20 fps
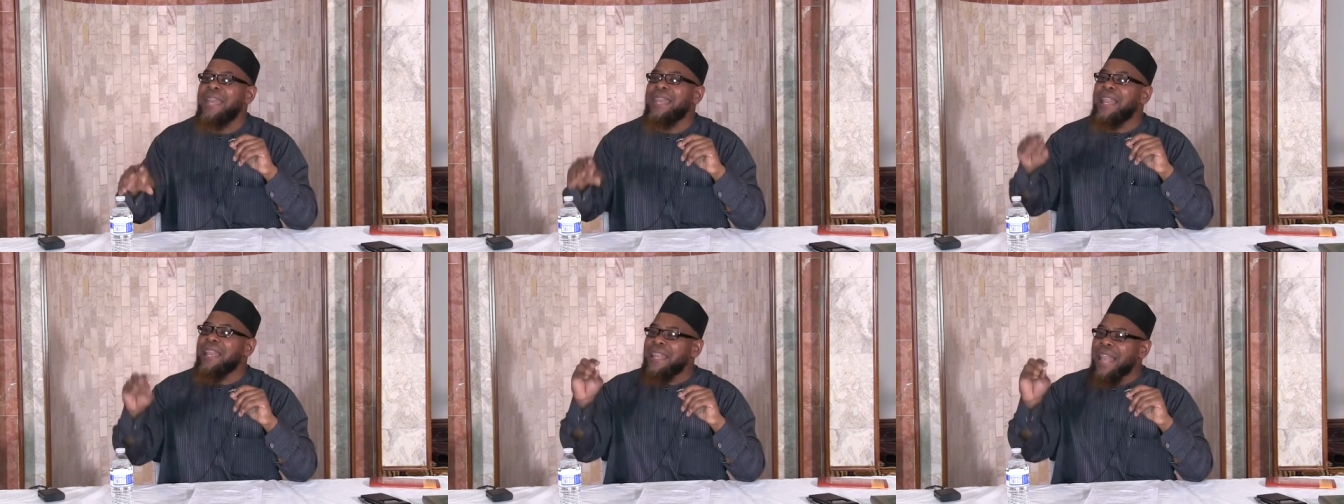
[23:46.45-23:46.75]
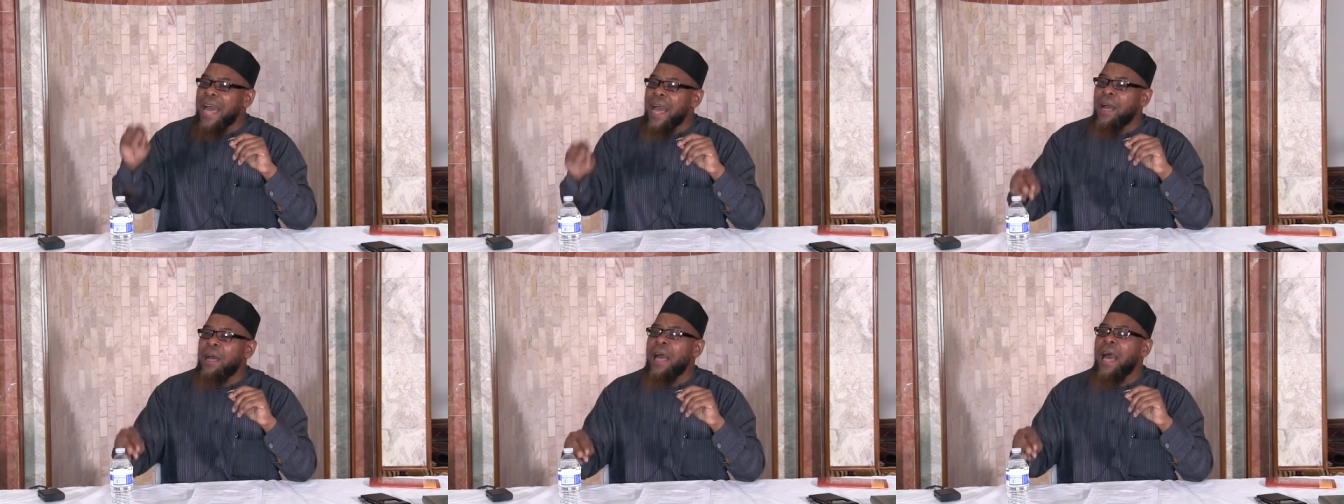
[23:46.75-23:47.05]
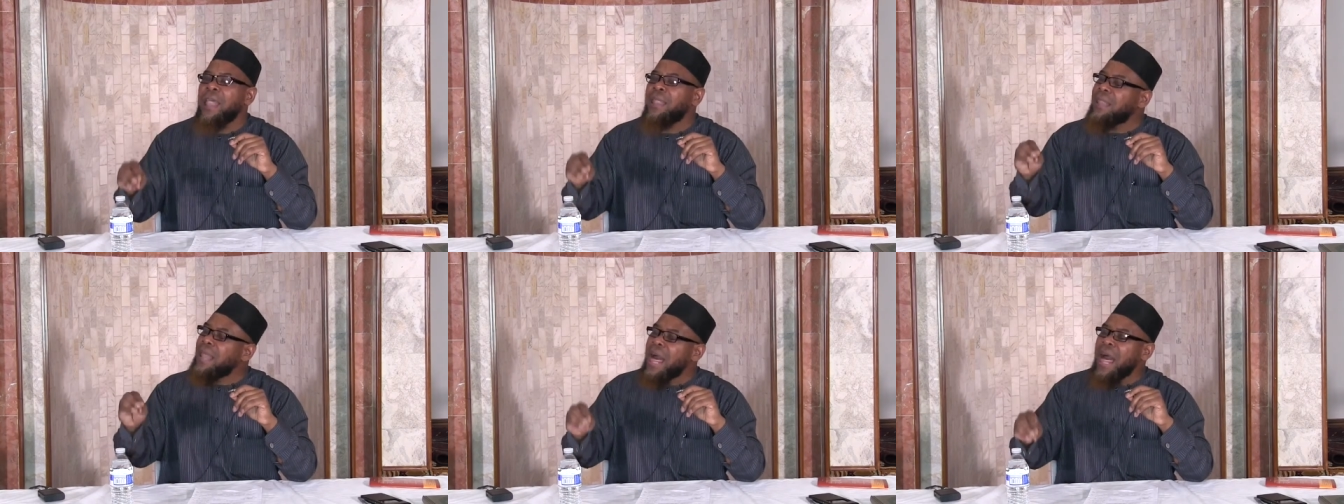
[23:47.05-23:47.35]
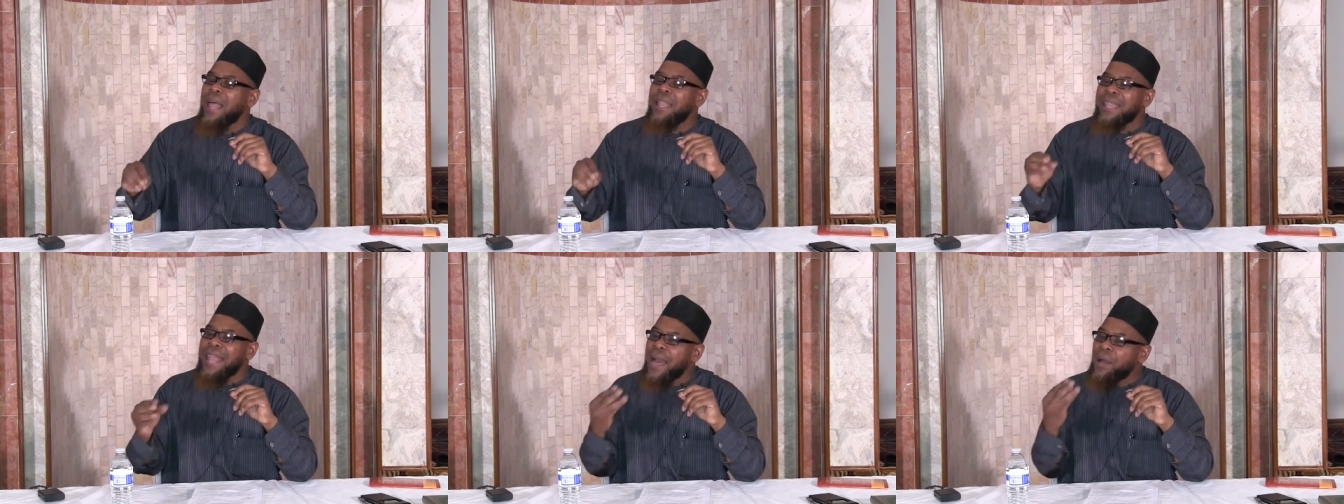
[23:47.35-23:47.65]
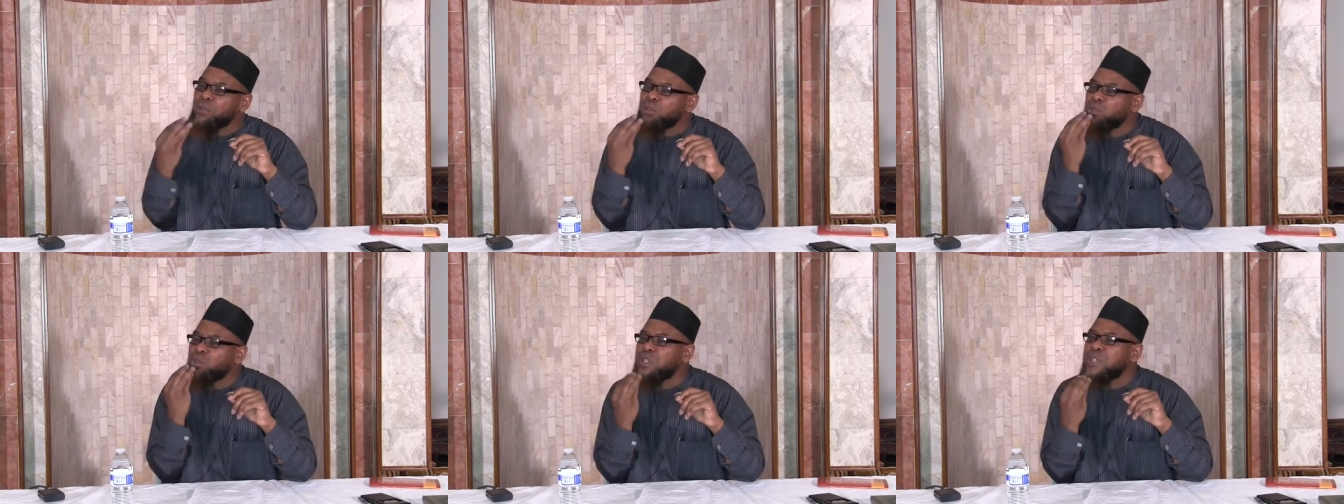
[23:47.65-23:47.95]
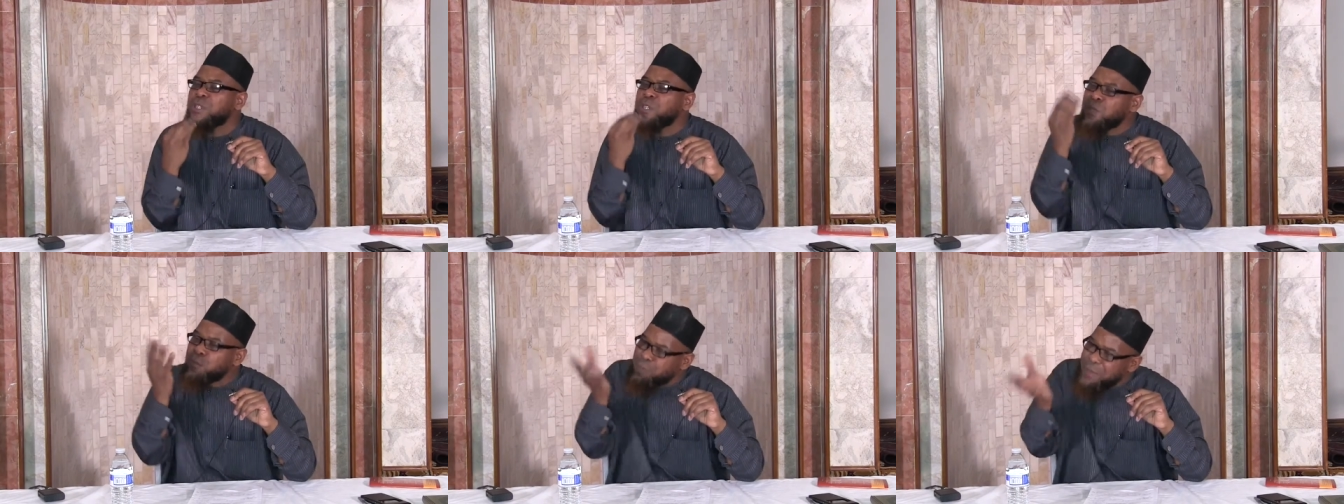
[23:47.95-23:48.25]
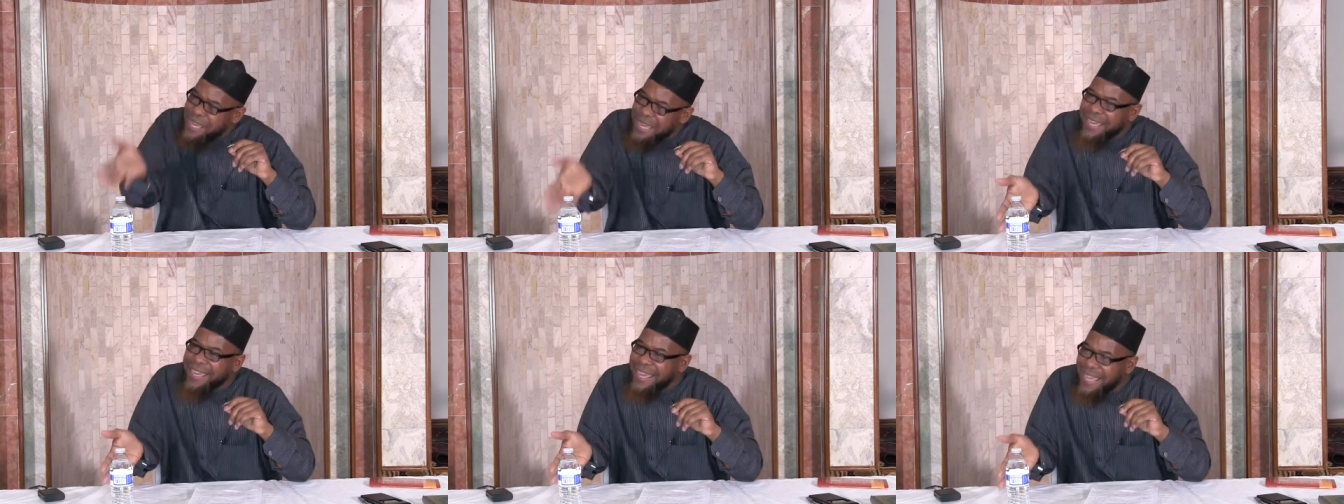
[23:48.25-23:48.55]
And Allah, Allah allowed you to
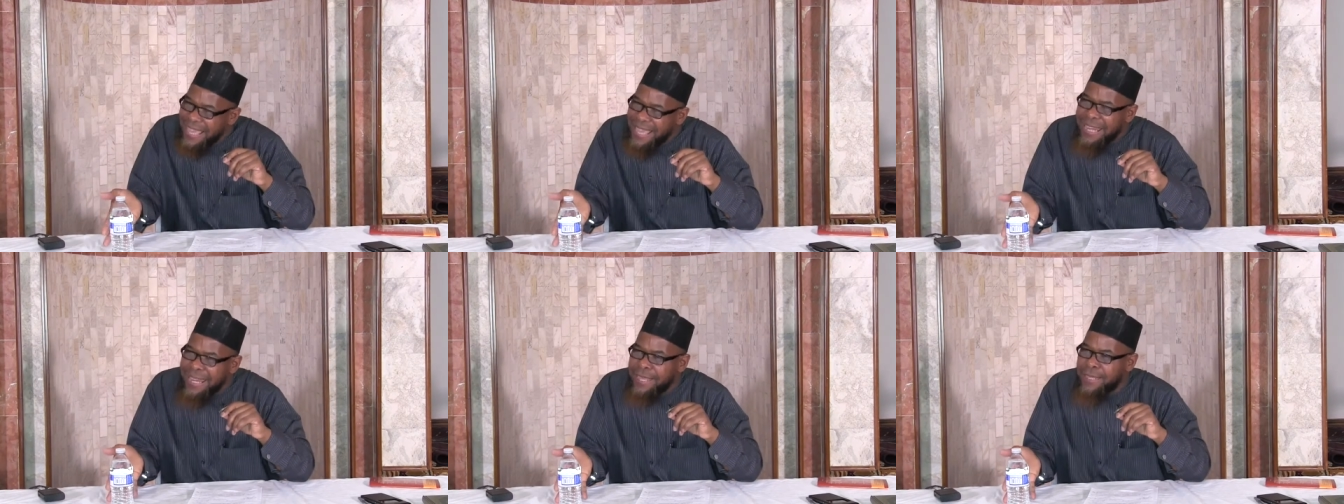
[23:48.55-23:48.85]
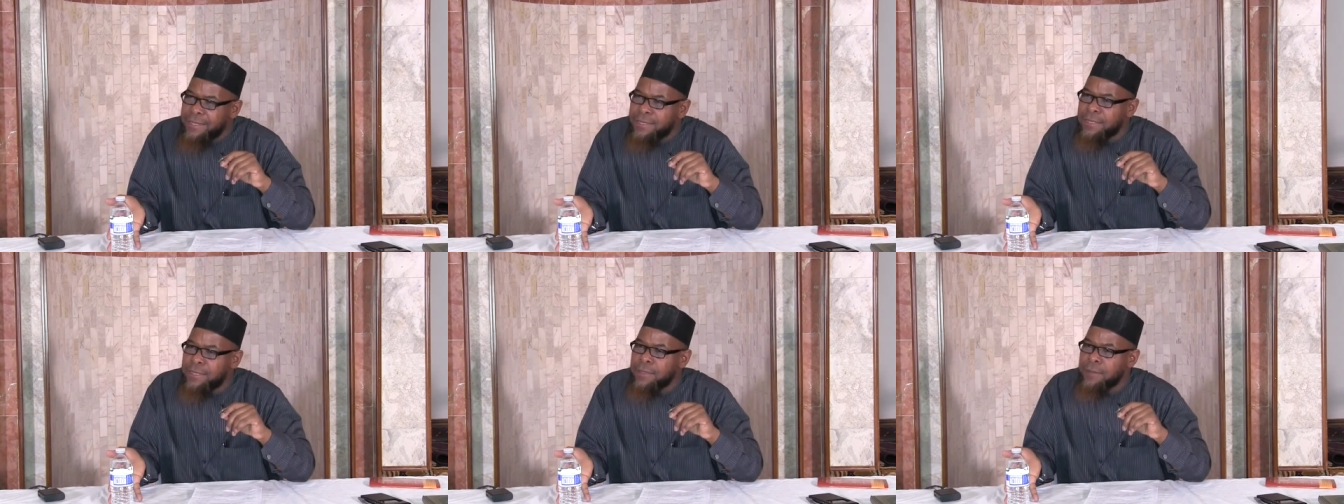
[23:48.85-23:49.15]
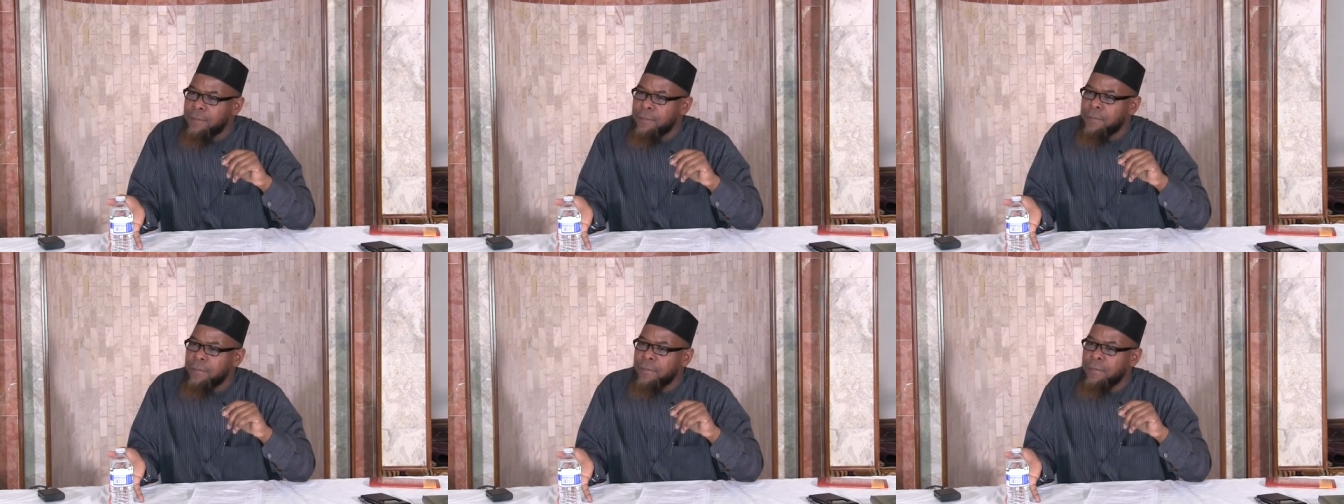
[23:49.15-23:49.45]
speak in it.